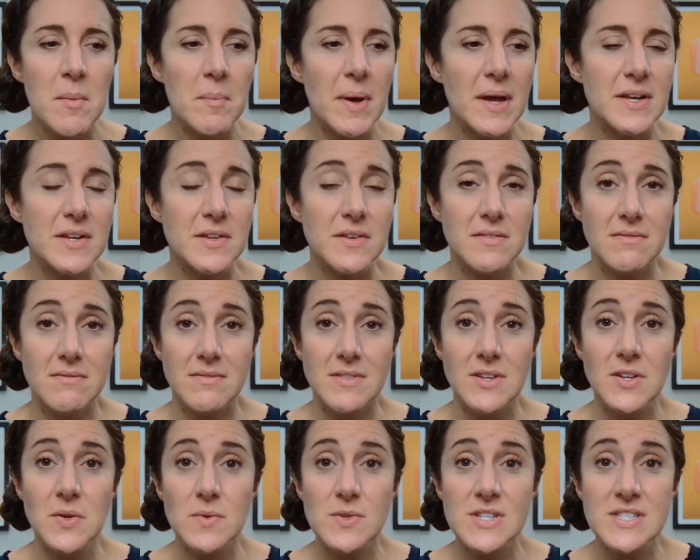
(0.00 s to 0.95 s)
But,
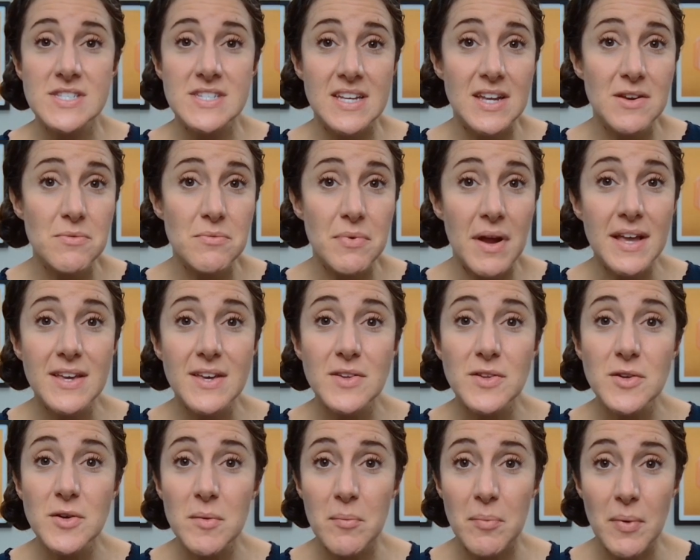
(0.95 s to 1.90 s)
you know, just in
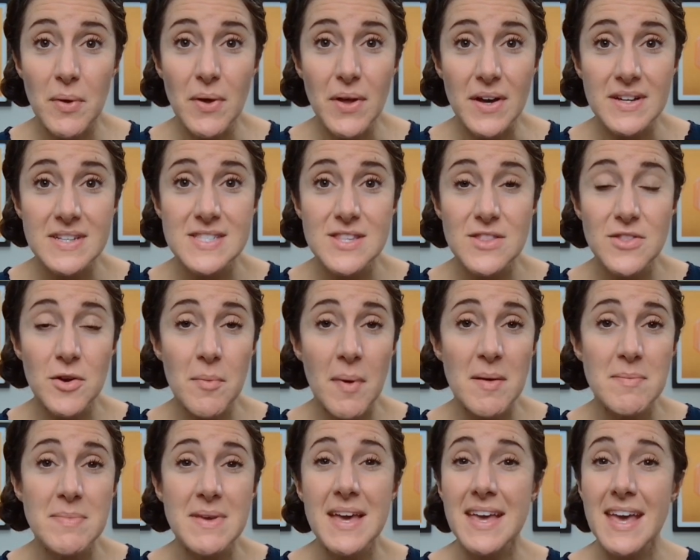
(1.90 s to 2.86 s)
regular books, there
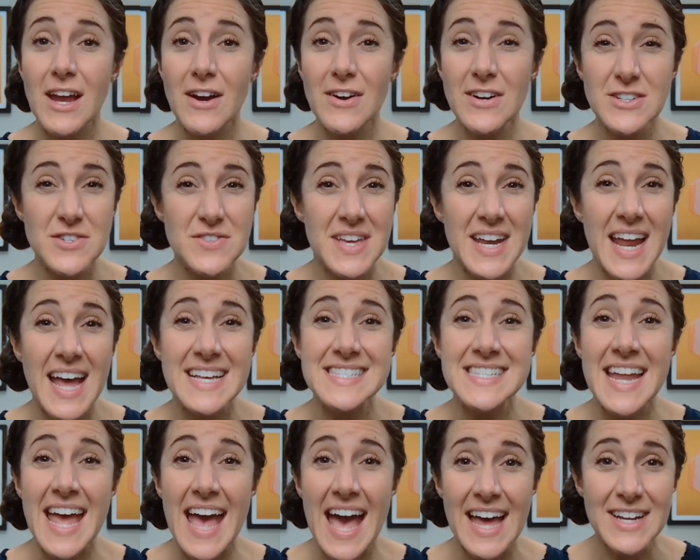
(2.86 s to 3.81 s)
might be a character that has
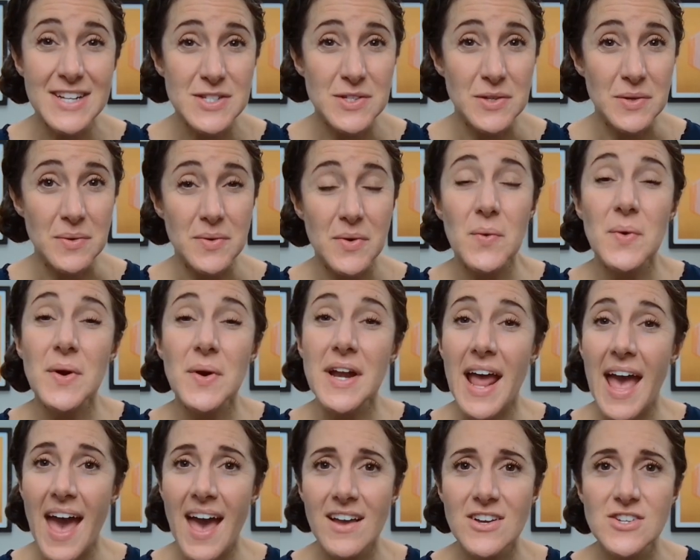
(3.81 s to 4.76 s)
an attitude or
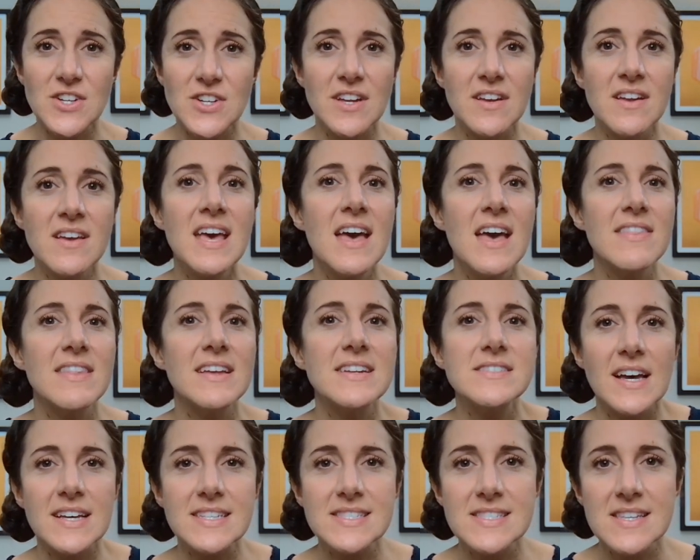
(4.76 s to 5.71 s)
an action
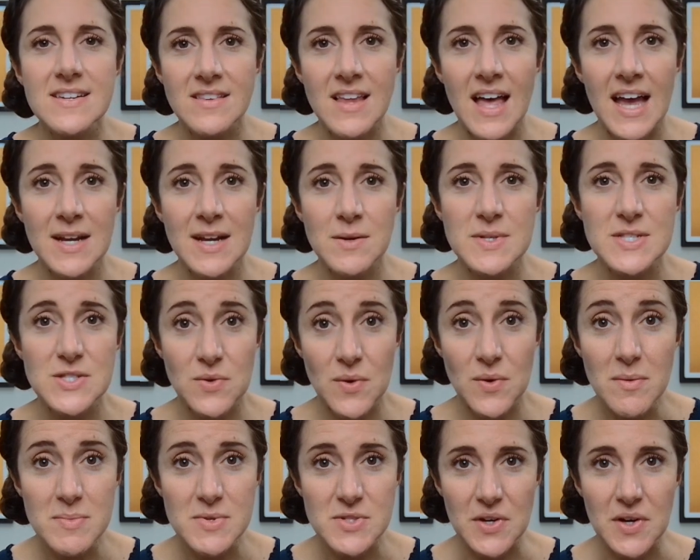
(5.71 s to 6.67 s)
that doesn't align with
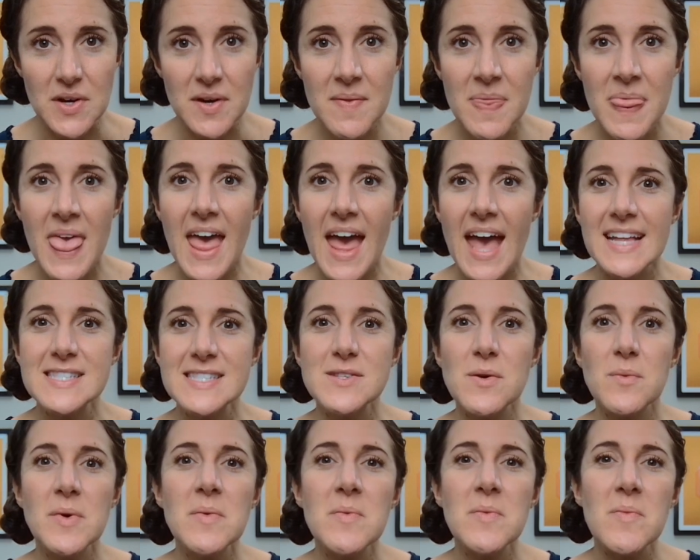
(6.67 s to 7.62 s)
scripture. And
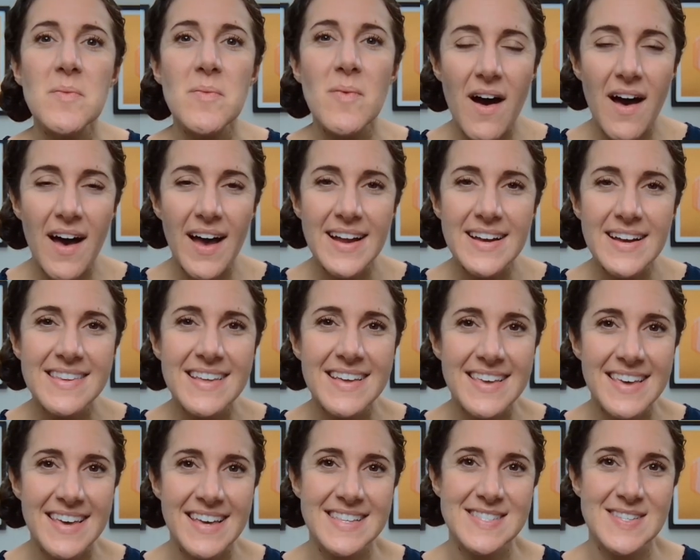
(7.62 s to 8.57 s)
so we want the
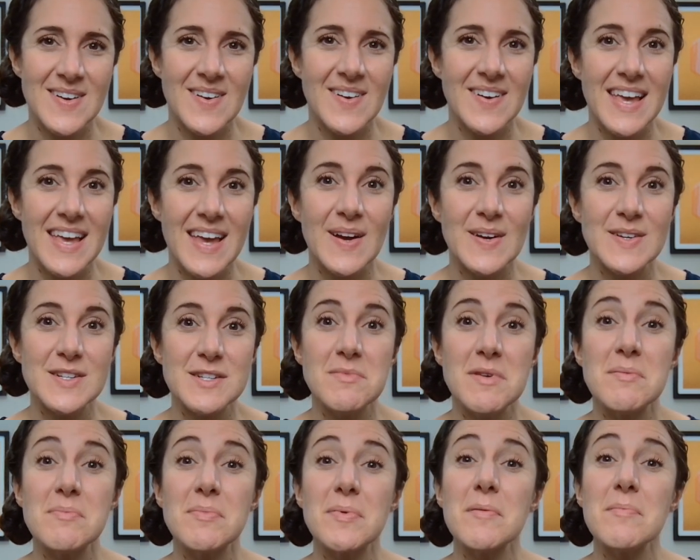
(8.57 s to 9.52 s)
kids in our care to
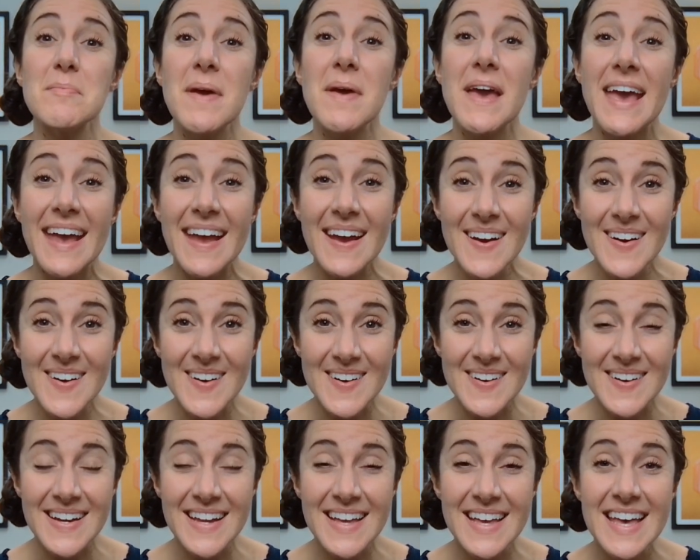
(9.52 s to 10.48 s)
be
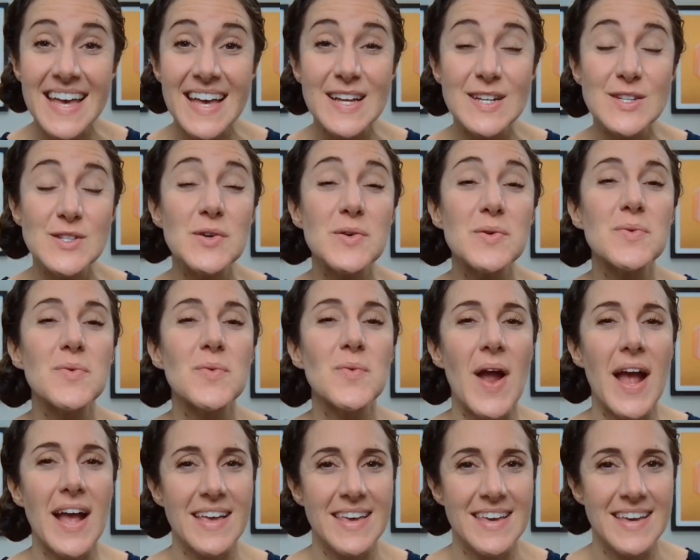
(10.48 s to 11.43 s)
prepared to
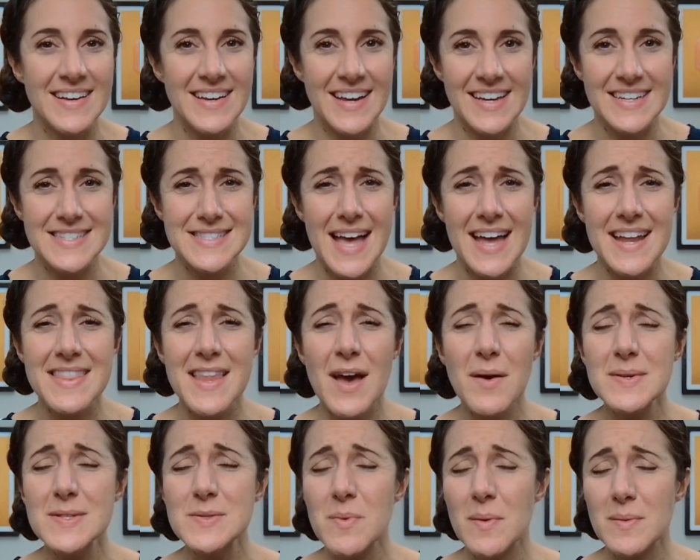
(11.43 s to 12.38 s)
recognize that. And
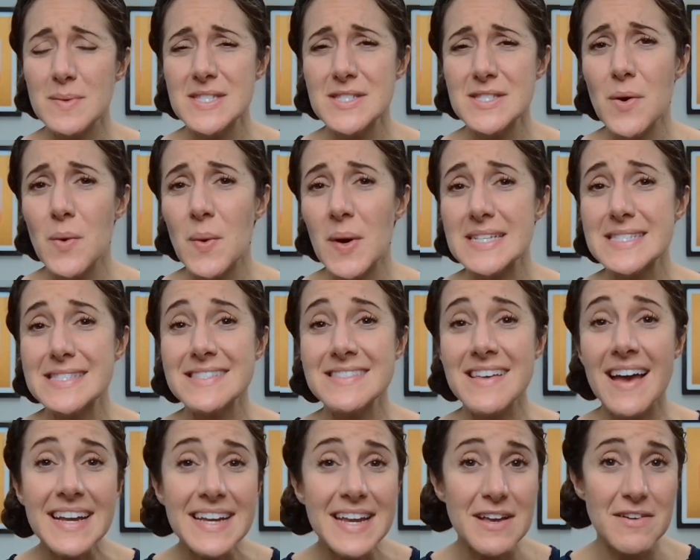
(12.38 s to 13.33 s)
that was what was so
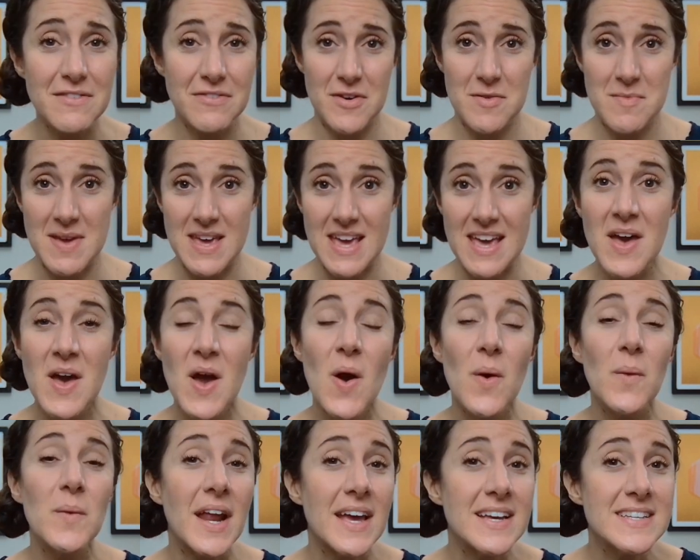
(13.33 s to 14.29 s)
exciting for me
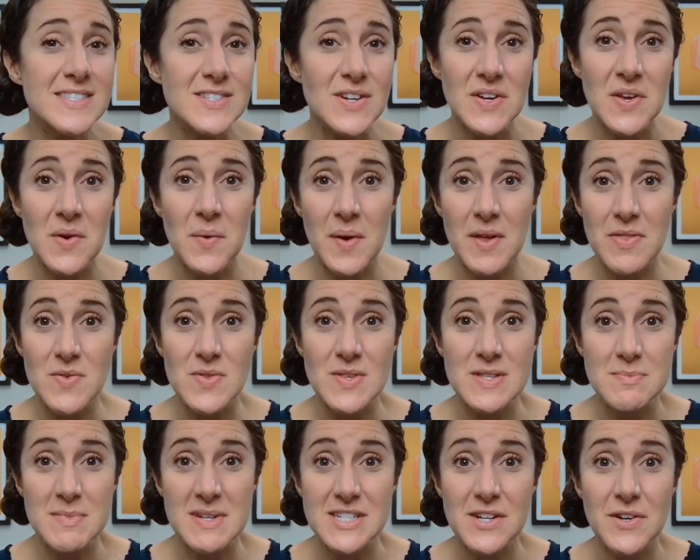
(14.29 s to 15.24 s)
when I started going through
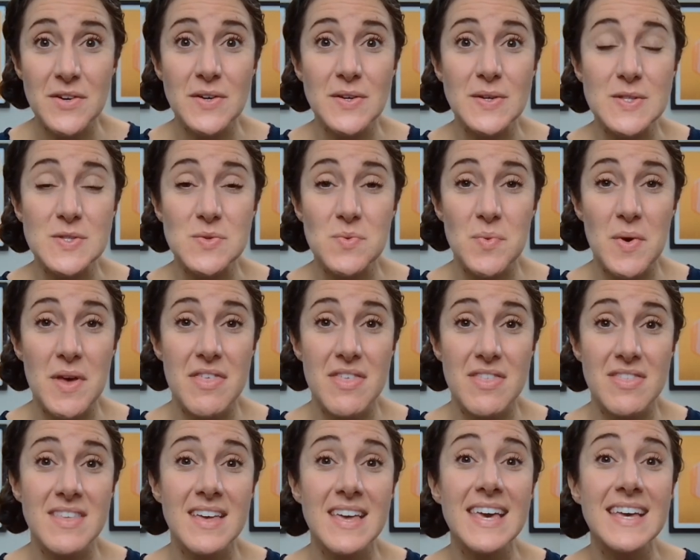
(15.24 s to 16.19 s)
these materials with
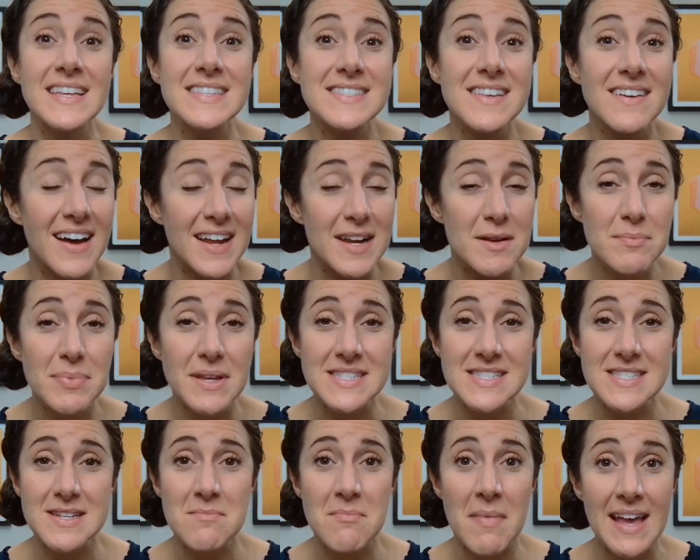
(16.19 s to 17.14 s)
the kids that God had
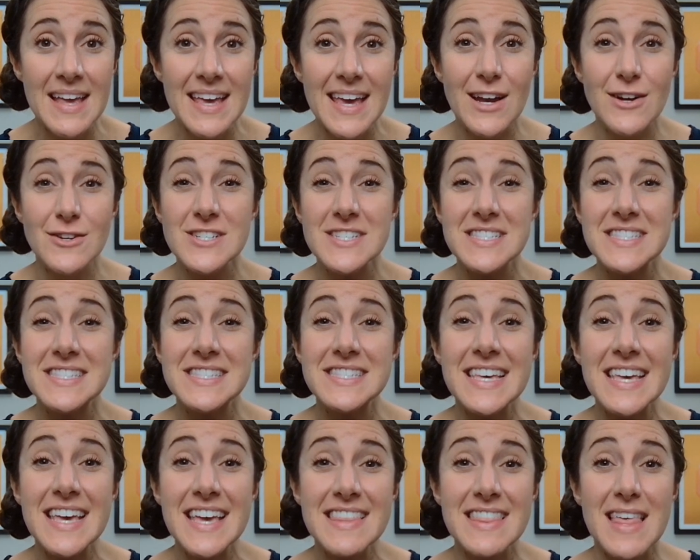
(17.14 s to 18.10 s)
placed in my care, just
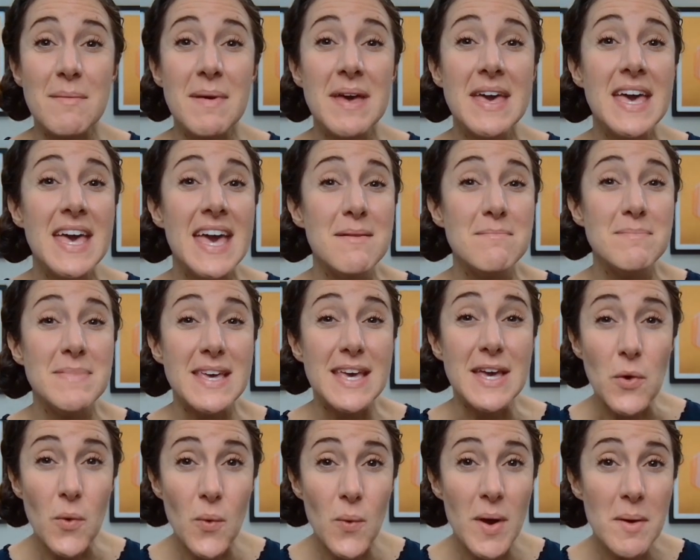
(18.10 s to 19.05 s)
seeing them be
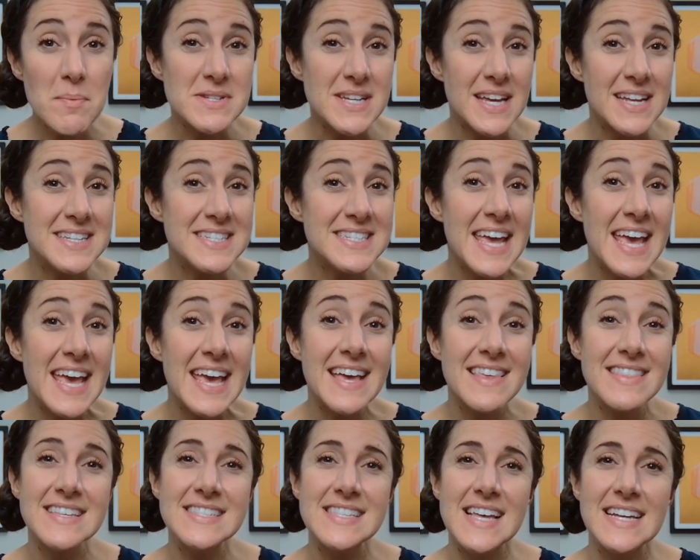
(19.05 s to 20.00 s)
equipped and
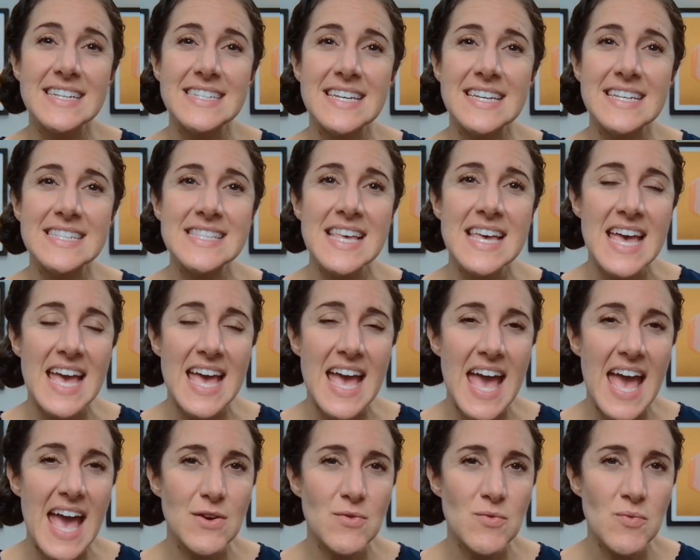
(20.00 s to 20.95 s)
take these ideas
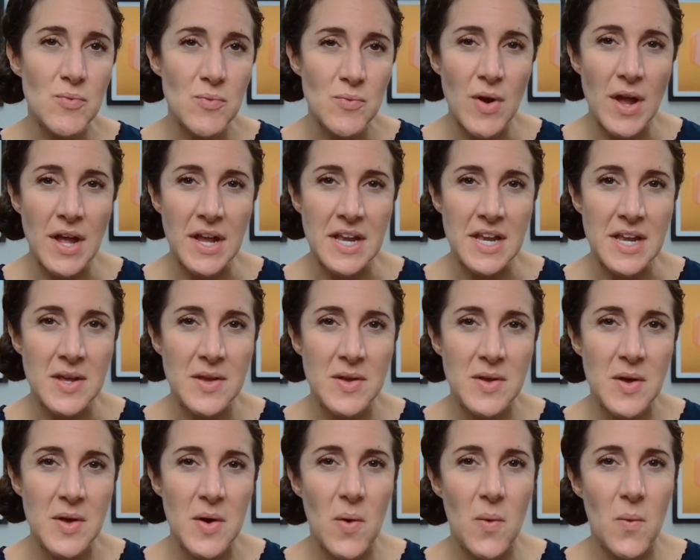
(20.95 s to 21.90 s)
and run
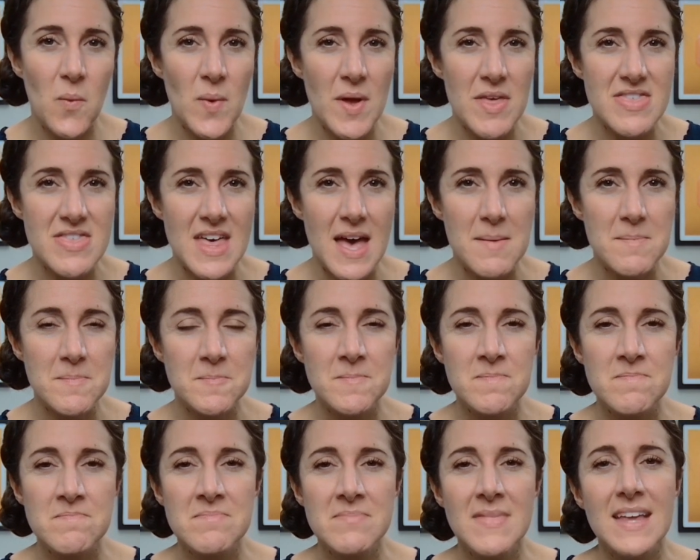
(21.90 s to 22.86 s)
with them.
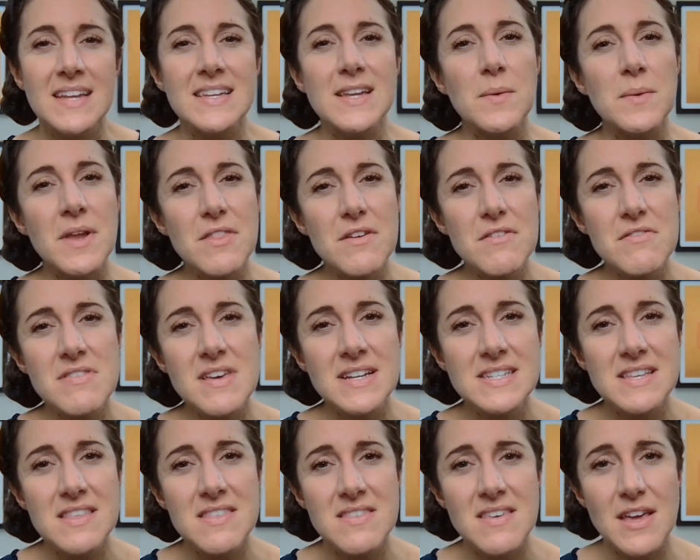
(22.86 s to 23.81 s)
Now, another
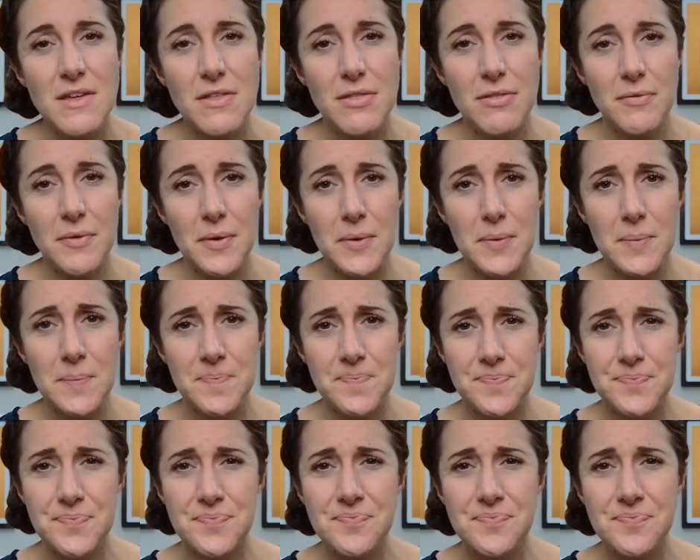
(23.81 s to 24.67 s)
thing to think through